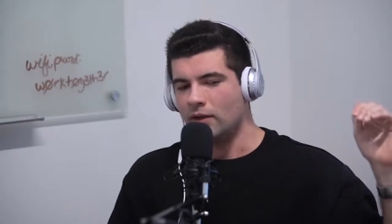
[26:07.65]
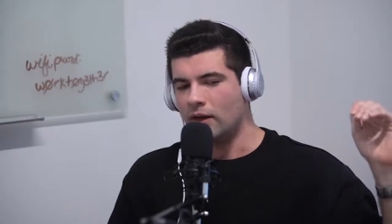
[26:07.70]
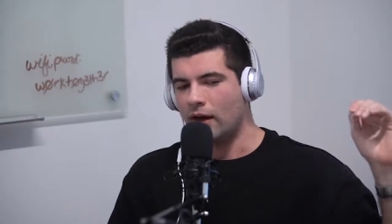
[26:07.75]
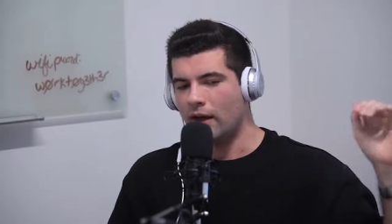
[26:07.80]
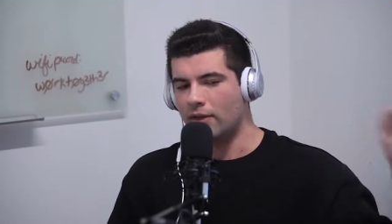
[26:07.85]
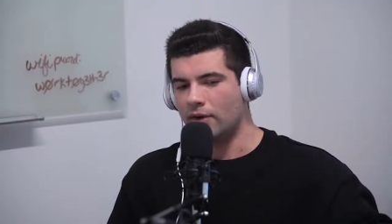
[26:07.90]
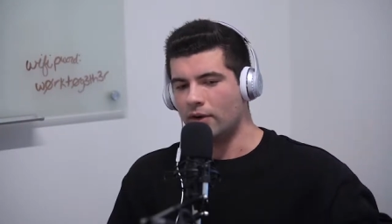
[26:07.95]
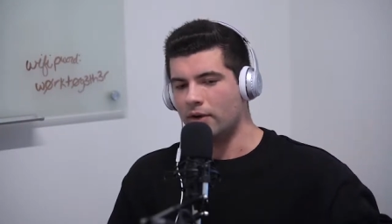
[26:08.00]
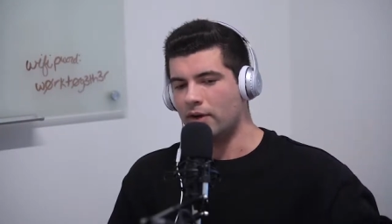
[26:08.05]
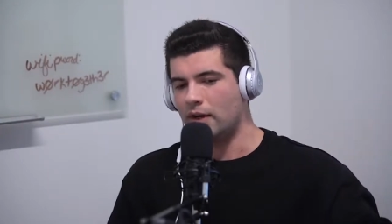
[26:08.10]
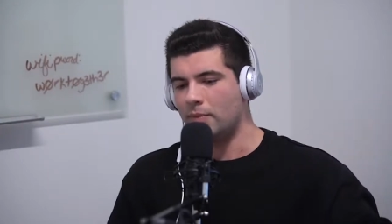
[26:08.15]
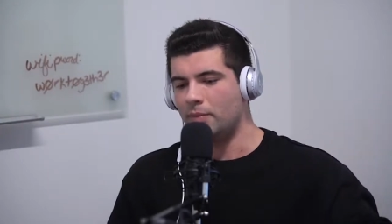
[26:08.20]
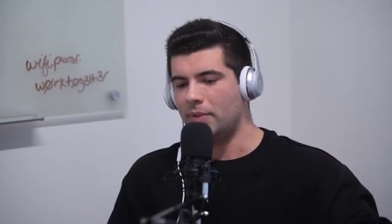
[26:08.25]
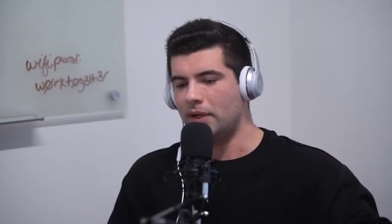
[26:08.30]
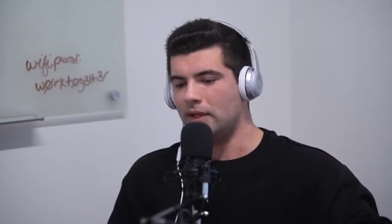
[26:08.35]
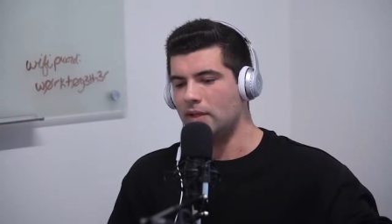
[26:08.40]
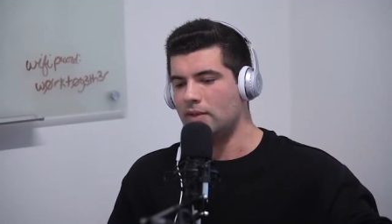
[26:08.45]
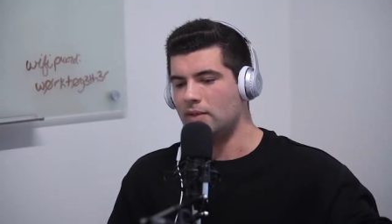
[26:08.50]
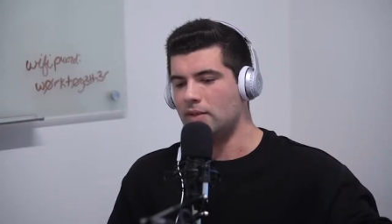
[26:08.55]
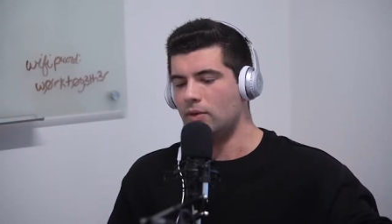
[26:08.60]
other
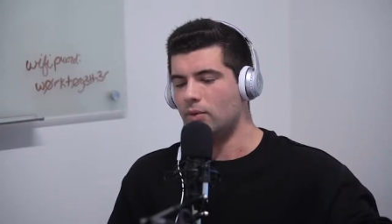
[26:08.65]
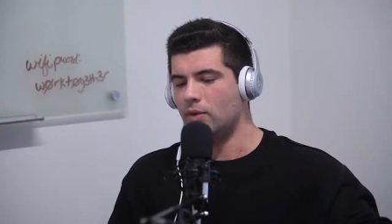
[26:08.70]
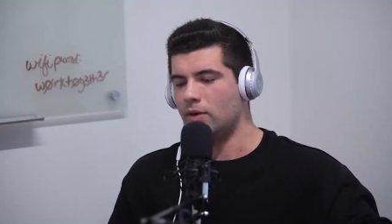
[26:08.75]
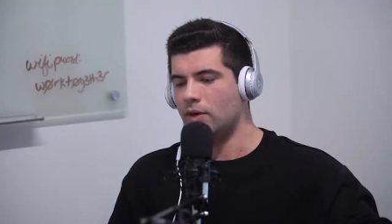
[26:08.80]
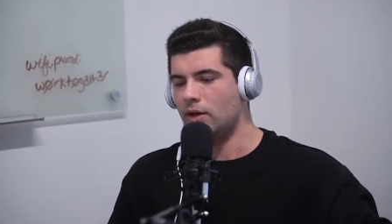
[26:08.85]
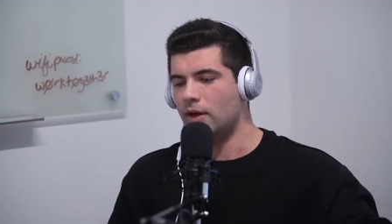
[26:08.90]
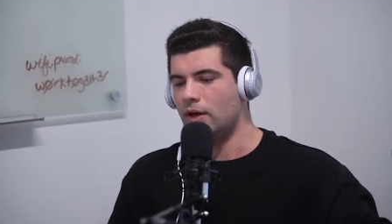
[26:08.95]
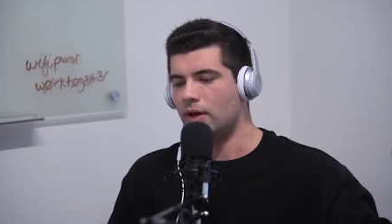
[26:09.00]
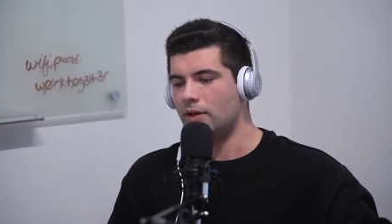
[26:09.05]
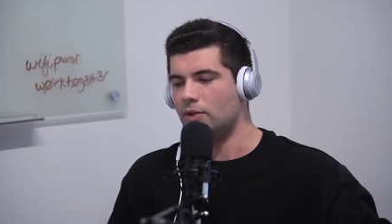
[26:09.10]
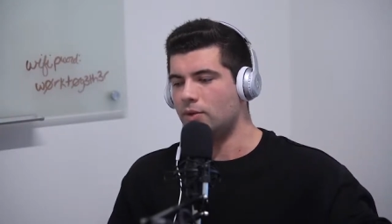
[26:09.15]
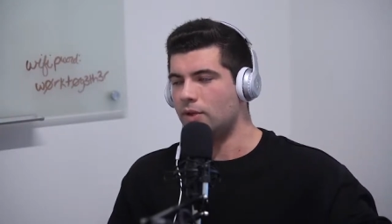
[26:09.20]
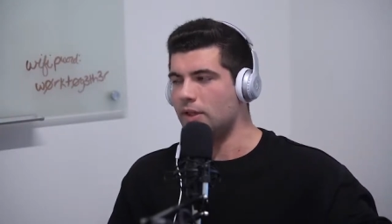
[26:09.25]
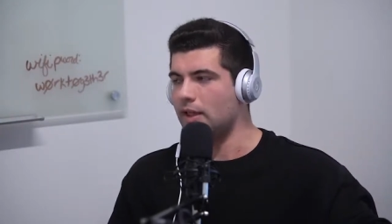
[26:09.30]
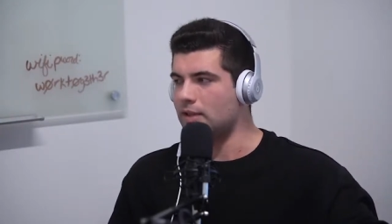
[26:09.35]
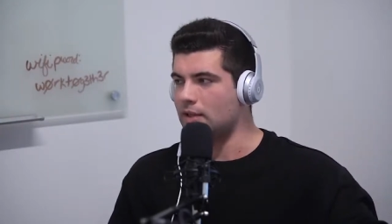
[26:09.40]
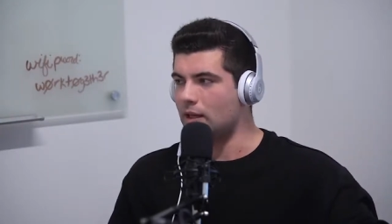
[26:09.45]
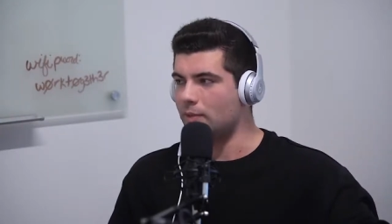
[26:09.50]
companies that were doing that